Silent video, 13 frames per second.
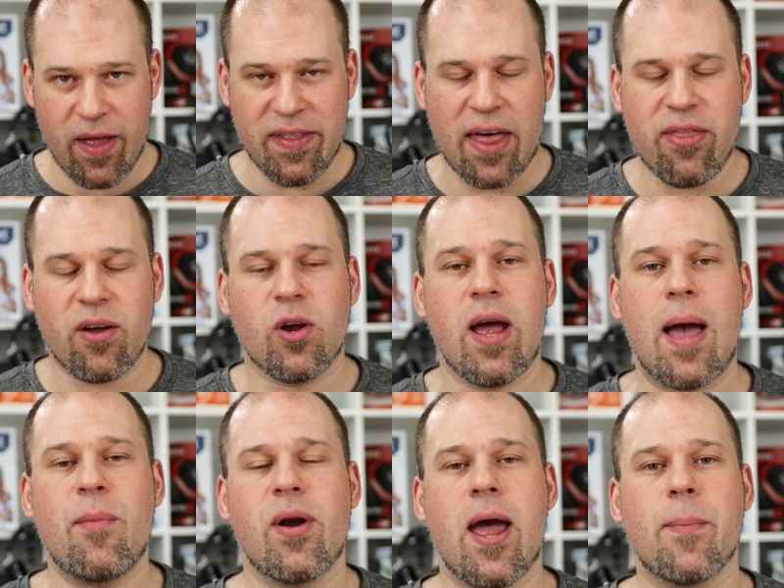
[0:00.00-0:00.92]
another
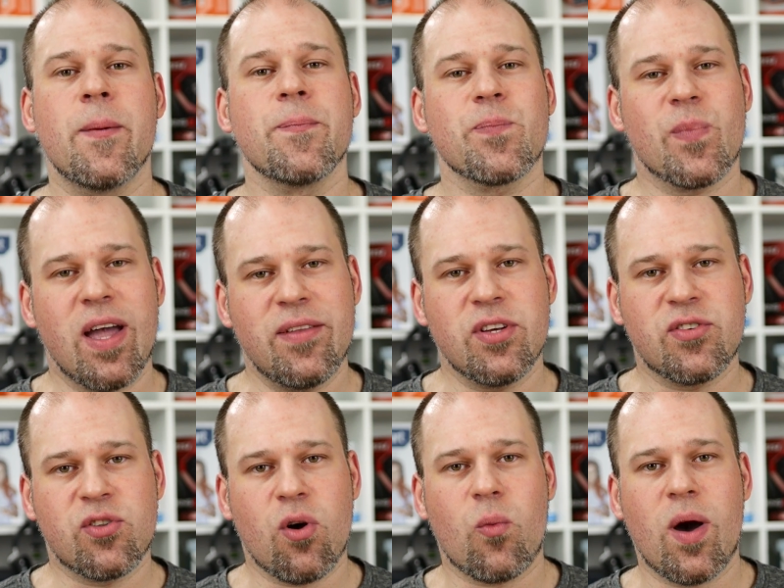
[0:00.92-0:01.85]
camera app, and the
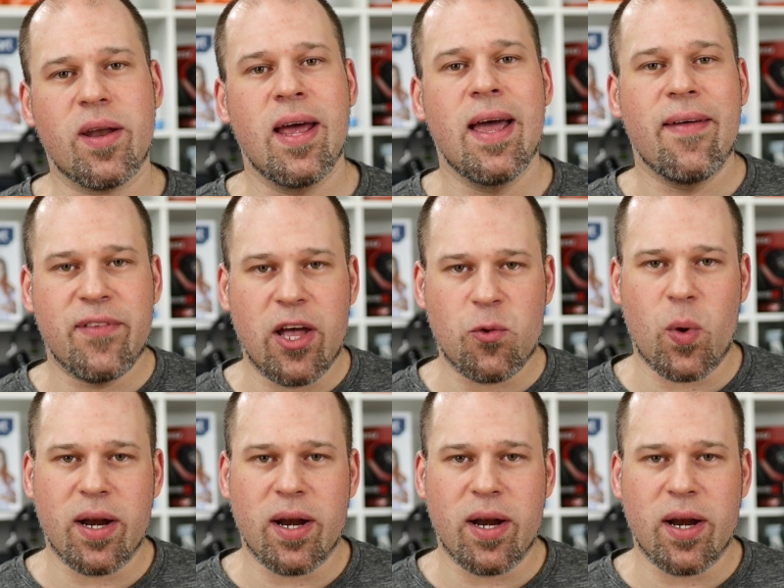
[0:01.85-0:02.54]
stock one, that